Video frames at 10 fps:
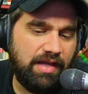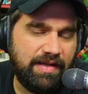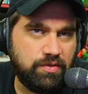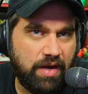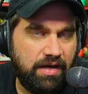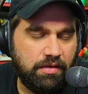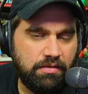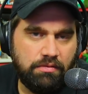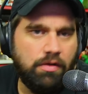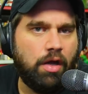Yeah, that's right.
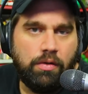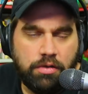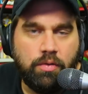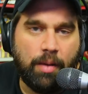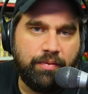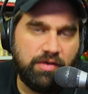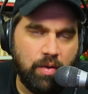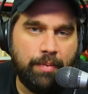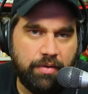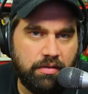No, you up
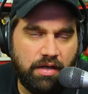you up it,